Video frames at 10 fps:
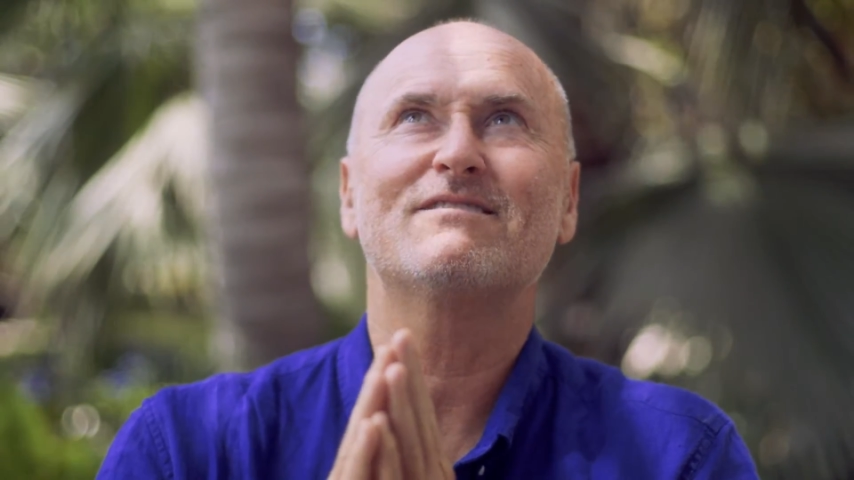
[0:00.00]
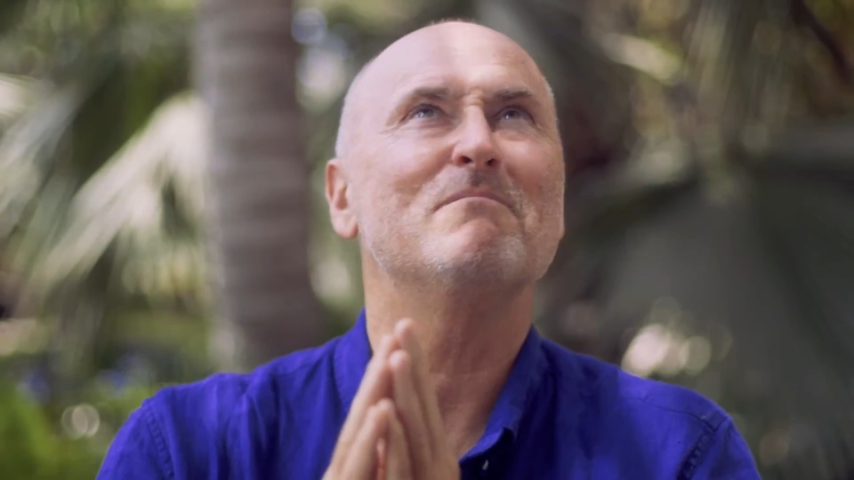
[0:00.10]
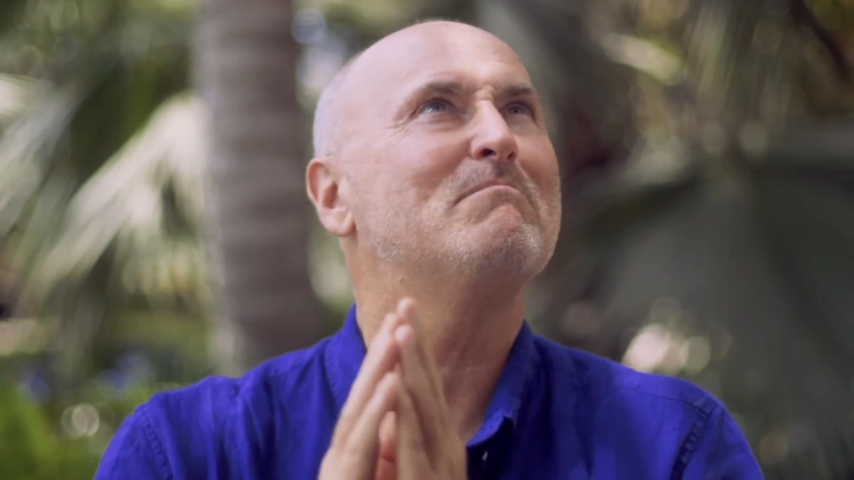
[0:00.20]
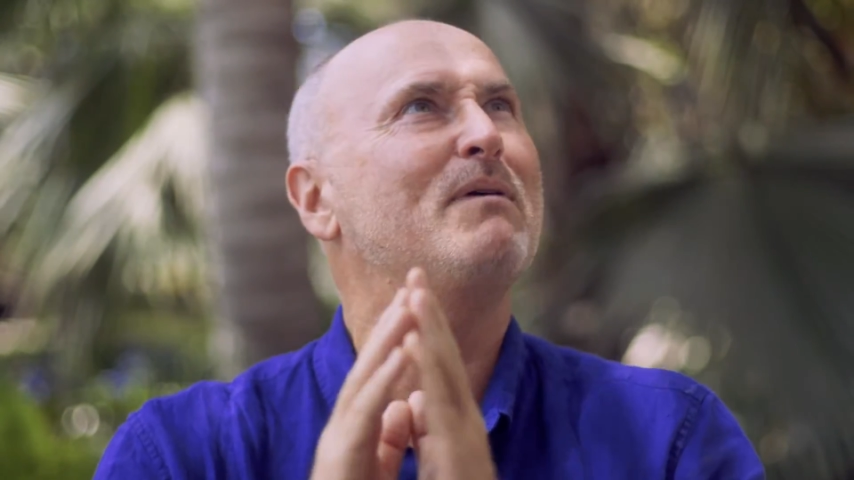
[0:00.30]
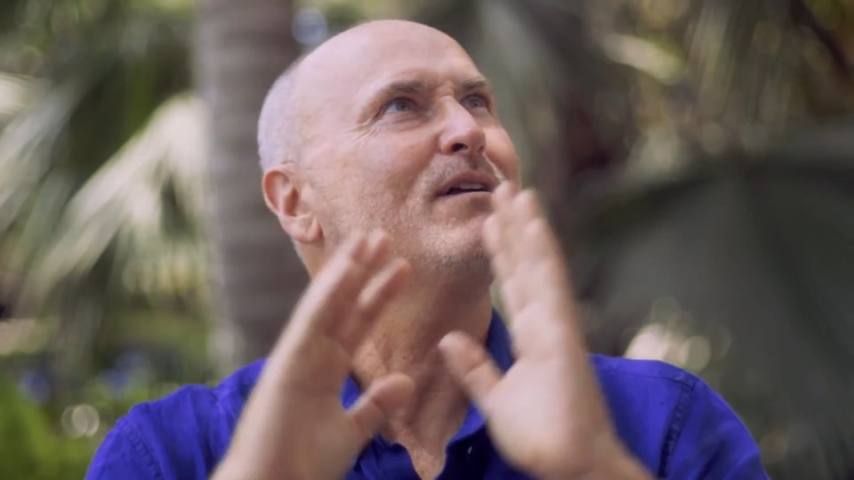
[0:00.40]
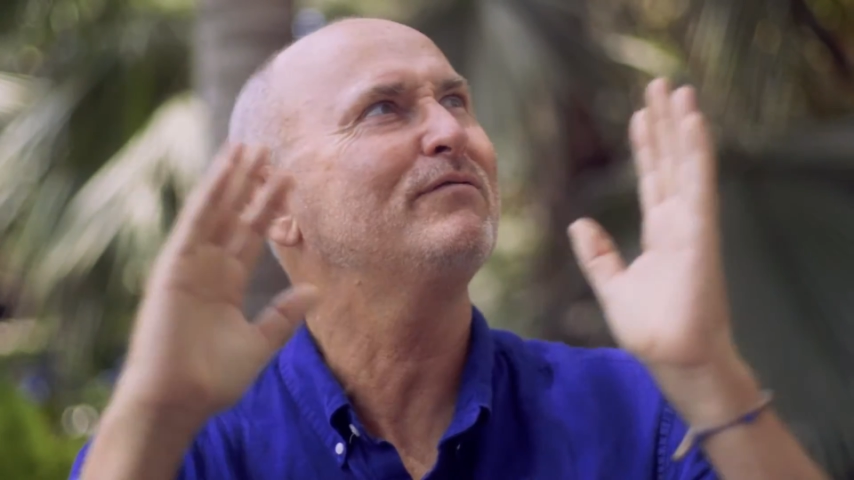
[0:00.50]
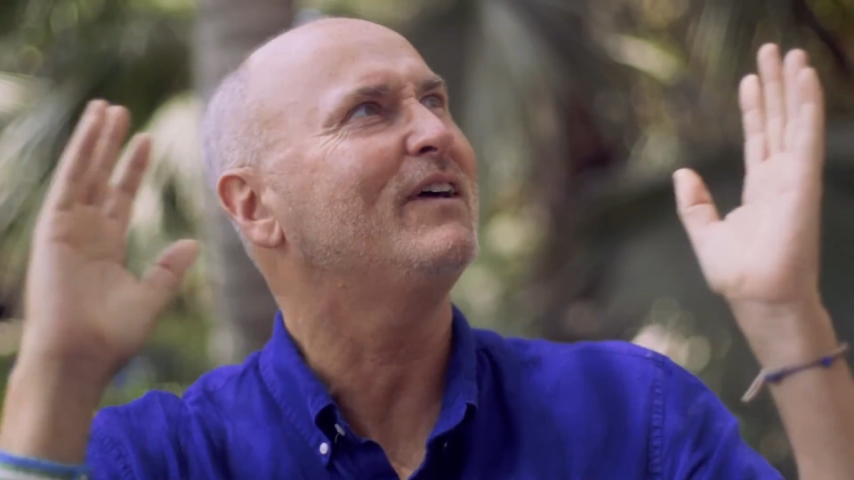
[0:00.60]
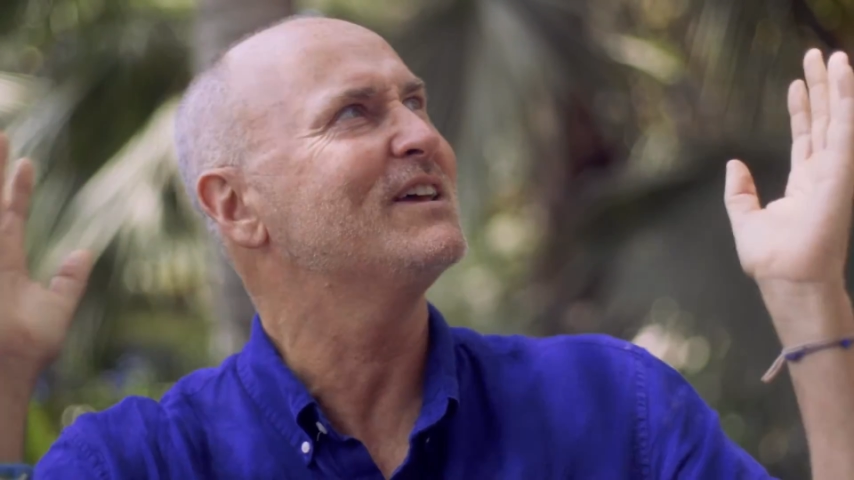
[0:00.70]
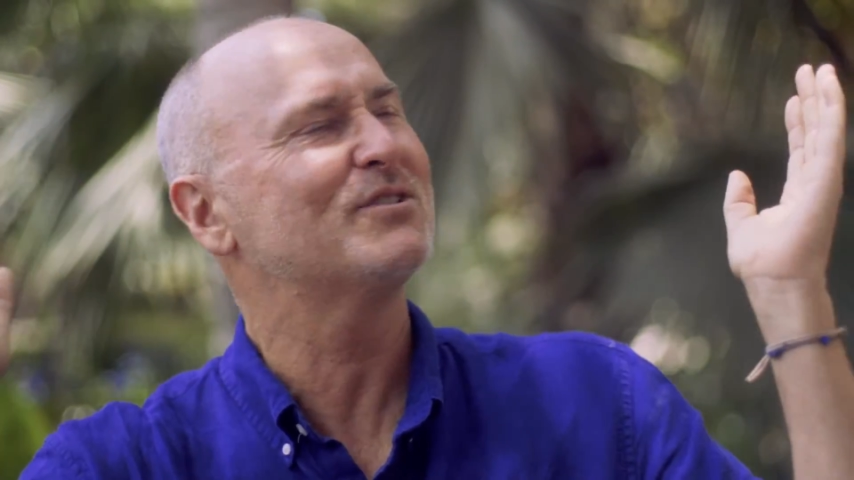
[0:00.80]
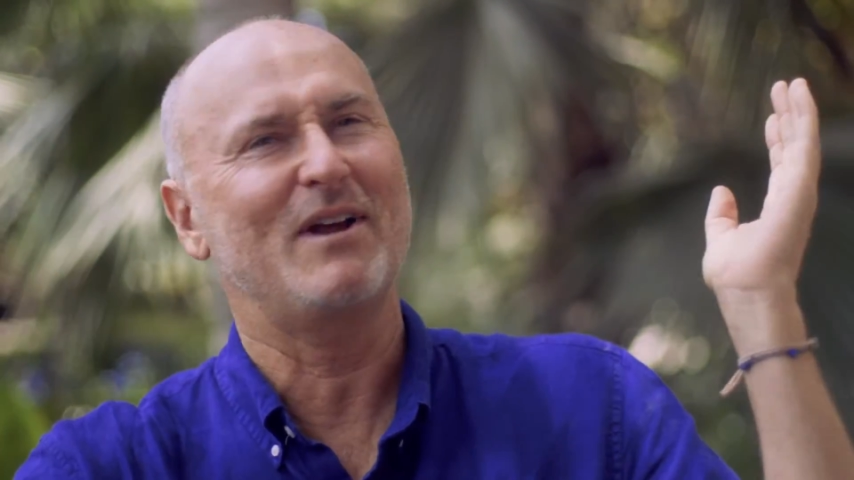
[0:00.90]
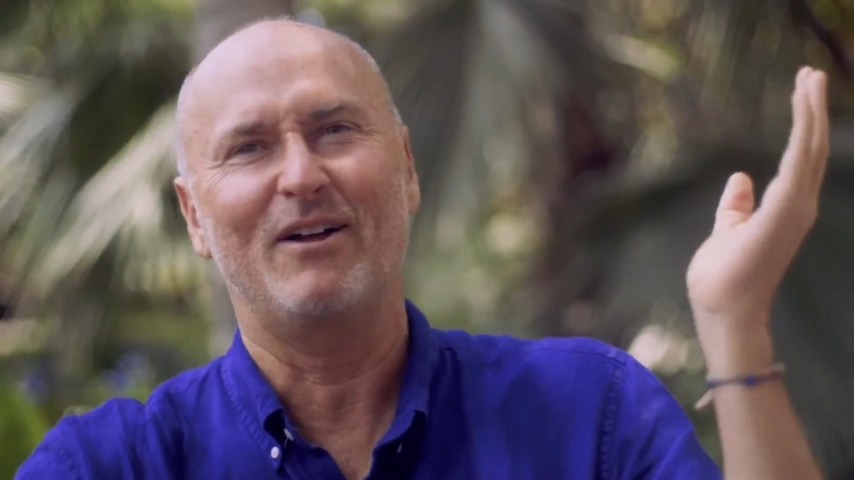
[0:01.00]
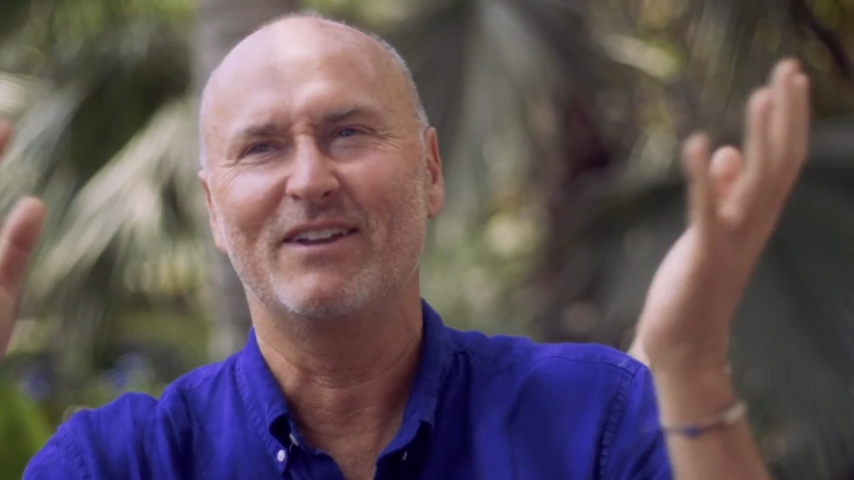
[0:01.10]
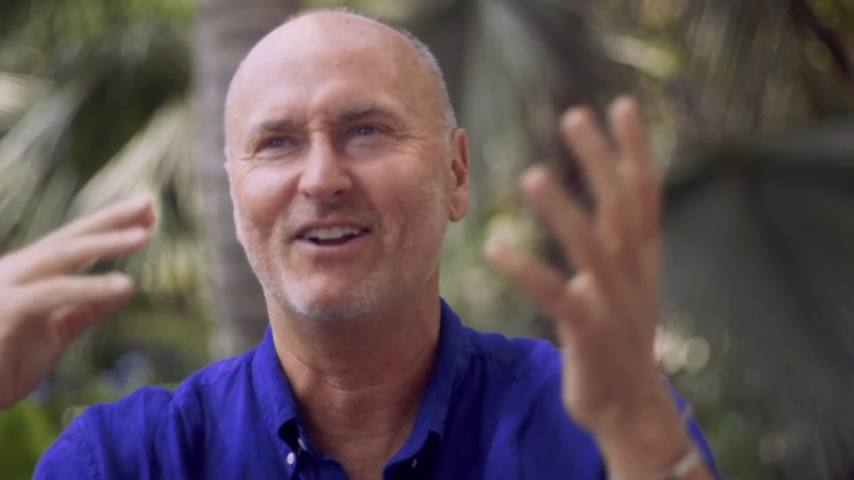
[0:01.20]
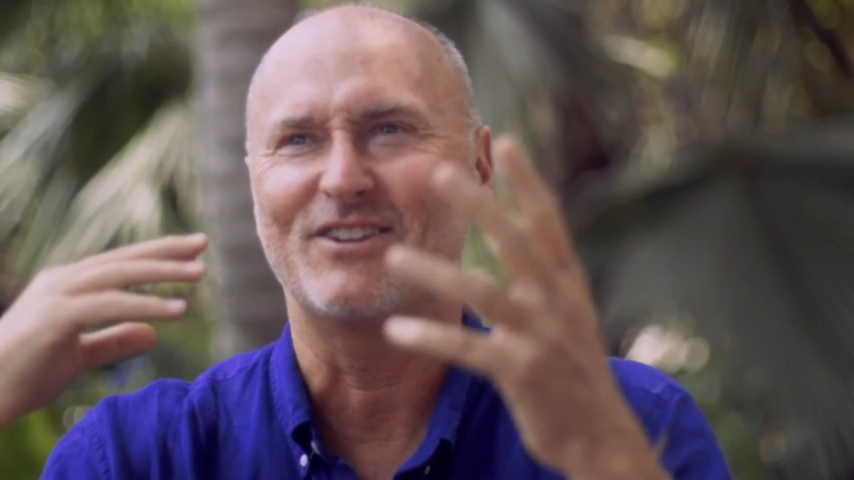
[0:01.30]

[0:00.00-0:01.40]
some butterflies around here,